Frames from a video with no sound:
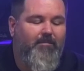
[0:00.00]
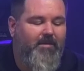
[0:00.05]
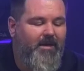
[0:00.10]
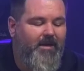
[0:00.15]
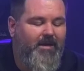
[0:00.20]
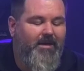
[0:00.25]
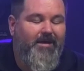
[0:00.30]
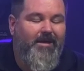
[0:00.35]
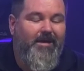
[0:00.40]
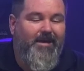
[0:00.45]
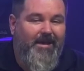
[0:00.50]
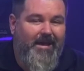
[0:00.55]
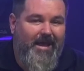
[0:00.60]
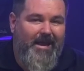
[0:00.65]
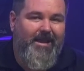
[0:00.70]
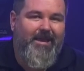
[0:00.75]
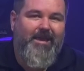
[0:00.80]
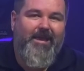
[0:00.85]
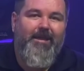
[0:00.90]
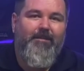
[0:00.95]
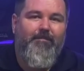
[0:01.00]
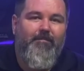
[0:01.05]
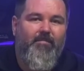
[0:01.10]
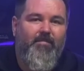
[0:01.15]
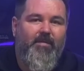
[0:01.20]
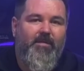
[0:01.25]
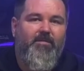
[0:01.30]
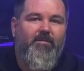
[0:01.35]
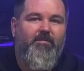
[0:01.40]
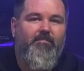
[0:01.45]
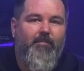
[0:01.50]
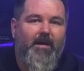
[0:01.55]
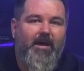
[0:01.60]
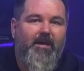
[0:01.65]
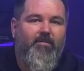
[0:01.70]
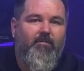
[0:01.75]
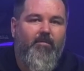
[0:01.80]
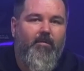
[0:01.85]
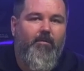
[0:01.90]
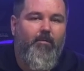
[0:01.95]
IP. And again, this is
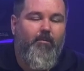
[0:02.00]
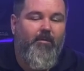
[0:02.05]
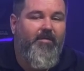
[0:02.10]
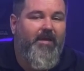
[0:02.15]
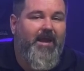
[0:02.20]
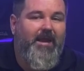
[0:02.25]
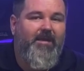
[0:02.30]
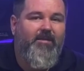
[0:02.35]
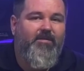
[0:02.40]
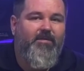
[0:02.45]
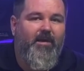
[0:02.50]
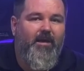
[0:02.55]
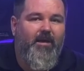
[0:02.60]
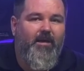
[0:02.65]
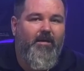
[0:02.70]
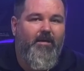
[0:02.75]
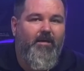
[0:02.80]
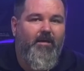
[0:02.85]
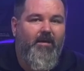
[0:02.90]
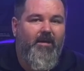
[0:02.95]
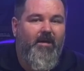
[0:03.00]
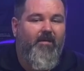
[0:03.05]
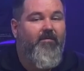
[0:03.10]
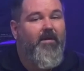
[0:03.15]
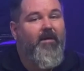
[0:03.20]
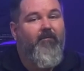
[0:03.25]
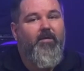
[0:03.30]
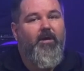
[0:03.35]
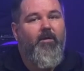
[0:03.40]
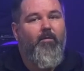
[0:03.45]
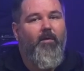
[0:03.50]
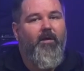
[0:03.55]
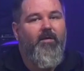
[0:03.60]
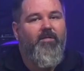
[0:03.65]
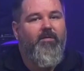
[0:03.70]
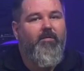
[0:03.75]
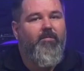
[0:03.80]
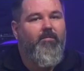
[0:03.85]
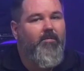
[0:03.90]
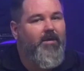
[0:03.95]
Mike Turner with ADJ. If you have any
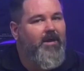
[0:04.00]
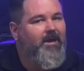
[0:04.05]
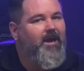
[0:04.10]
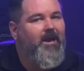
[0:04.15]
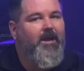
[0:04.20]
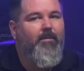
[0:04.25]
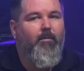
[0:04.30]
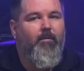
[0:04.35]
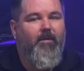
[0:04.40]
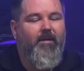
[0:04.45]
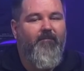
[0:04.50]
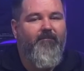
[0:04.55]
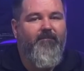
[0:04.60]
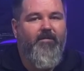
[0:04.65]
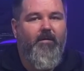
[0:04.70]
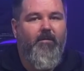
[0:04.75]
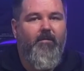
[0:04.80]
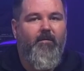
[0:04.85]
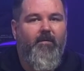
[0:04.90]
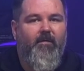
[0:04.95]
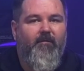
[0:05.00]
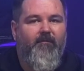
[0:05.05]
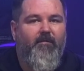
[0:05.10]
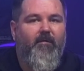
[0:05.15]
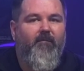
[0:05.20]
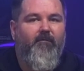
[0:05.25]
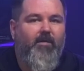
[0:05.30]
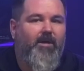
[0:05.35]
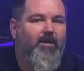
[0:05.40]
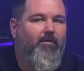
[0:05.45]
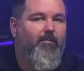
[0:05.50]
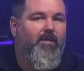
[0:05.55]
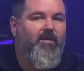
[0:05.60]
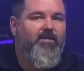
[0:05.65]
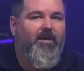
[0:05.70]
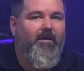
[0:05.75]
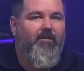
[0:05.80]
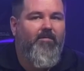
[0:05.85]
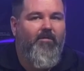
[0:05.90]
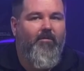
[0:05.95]
questions or need any more info, feel free to
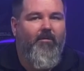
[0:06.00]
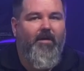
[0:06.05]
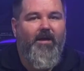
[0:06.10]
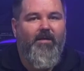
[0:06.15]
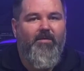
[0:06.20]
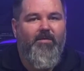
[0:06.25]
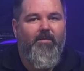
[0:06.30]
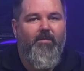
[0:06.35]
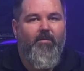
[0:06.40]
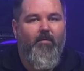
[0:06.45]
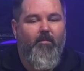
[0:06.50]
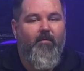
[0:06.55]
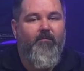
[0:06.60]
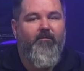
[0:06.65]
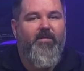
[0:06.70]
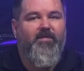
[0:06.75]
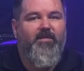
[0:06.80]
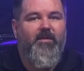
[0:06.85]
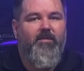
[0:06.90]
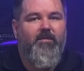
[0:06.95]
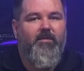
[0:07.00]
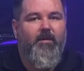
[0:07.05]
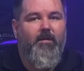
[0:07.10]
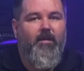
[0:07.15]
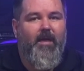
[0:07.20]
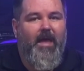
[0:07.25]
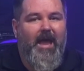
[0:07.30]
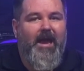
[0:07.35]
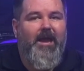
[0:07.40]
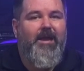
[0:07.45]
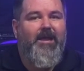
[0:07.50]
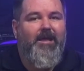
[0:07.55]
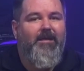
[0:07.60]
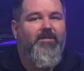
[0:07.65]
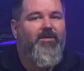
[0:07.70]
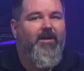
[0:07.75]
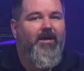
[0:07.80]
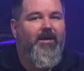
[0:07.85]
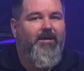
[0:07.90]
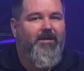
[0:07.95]
reach out direct or visit
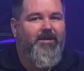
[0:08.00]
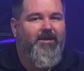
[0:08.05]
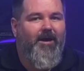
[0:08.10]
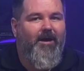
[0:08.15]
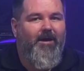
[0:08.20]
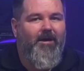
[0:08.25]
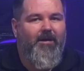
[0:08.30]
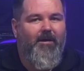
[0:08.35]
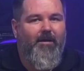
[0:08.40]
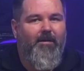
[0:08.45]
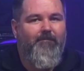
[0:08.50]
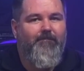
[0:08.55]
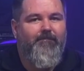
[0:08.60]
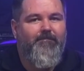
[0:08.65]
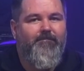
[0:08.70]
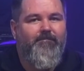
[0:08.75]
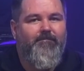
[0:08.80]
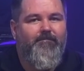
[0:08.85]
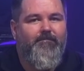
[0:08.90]
adj.com.